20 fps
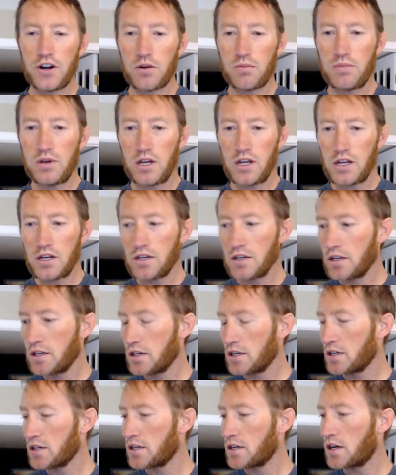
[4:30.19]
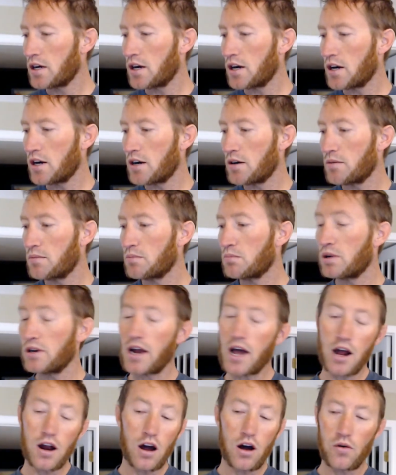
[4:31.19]
bean, but
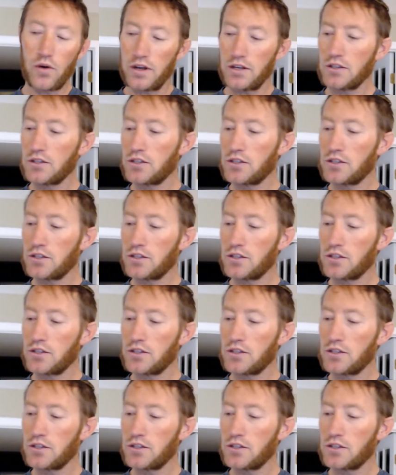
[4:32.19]
not always.